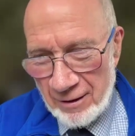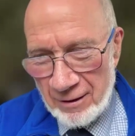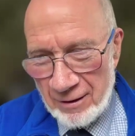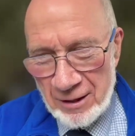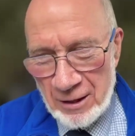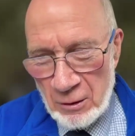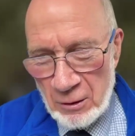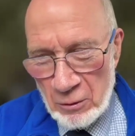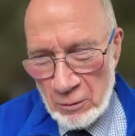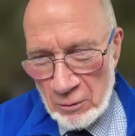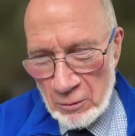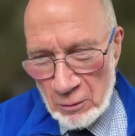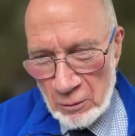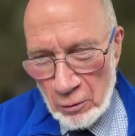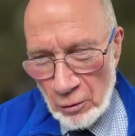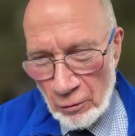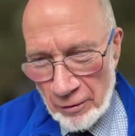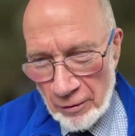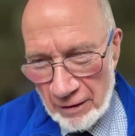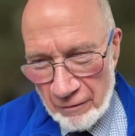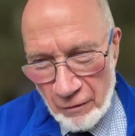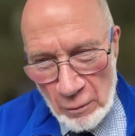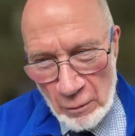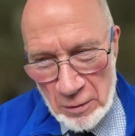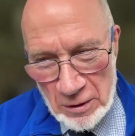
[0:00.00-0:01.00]
you put
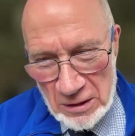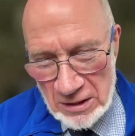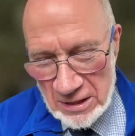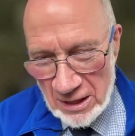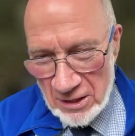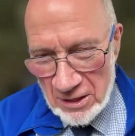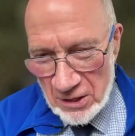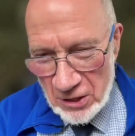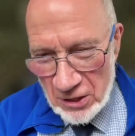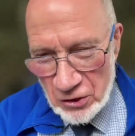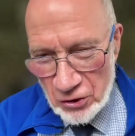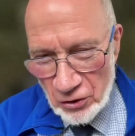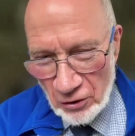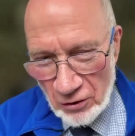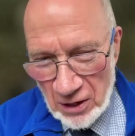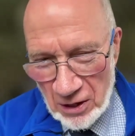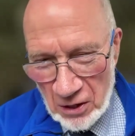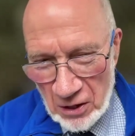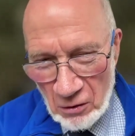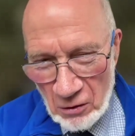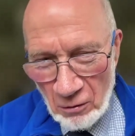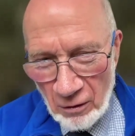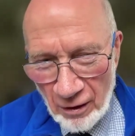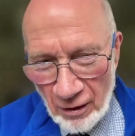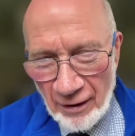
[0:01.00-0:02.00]
whatever percentage on it
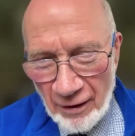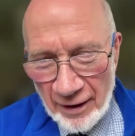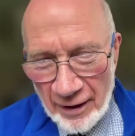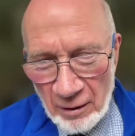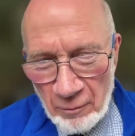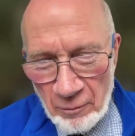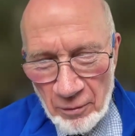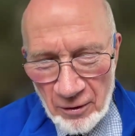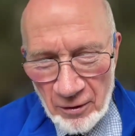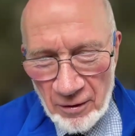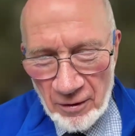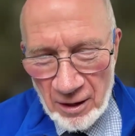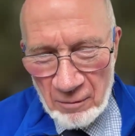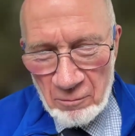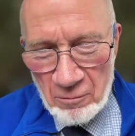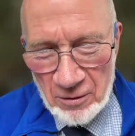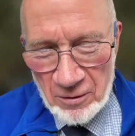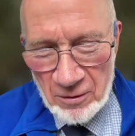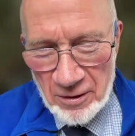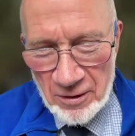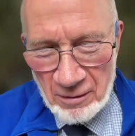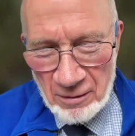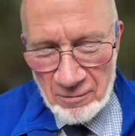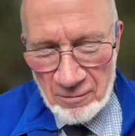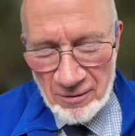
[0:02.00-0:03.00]
you like, but
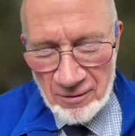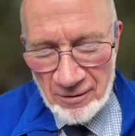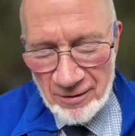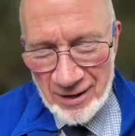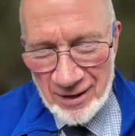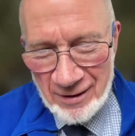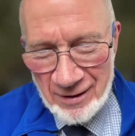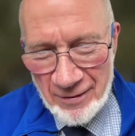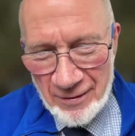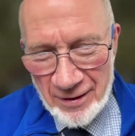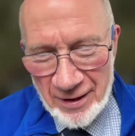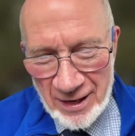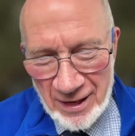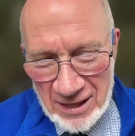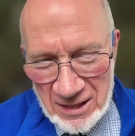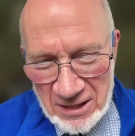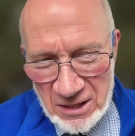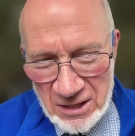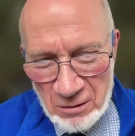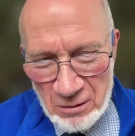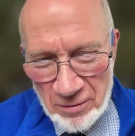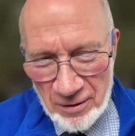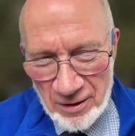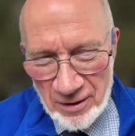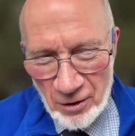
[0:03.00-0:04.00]
there
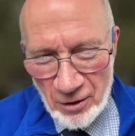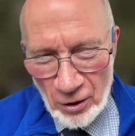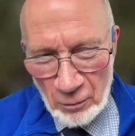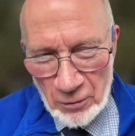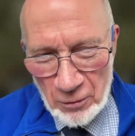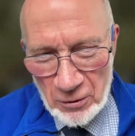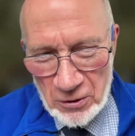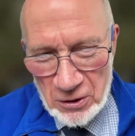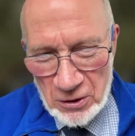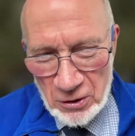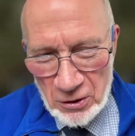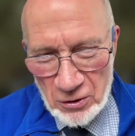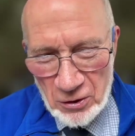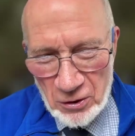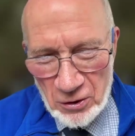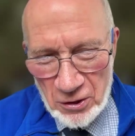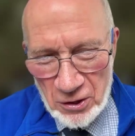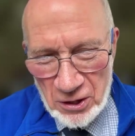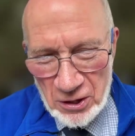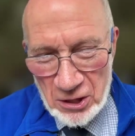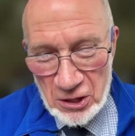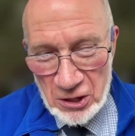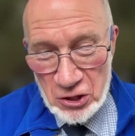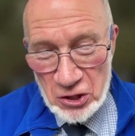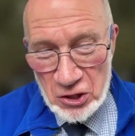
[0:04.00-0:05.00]
has to be an
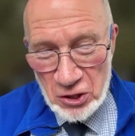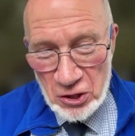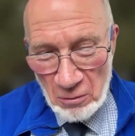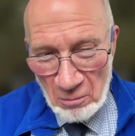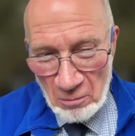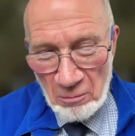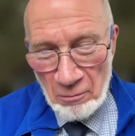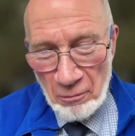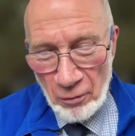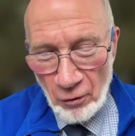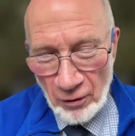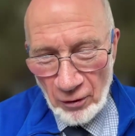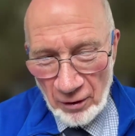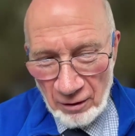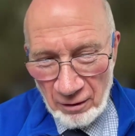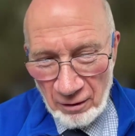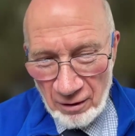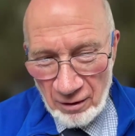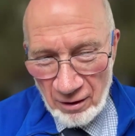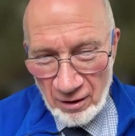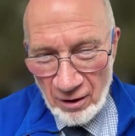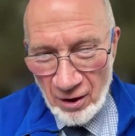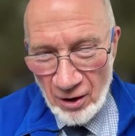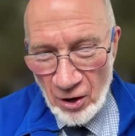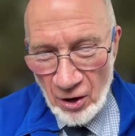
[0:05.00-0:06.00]
opportunity at some point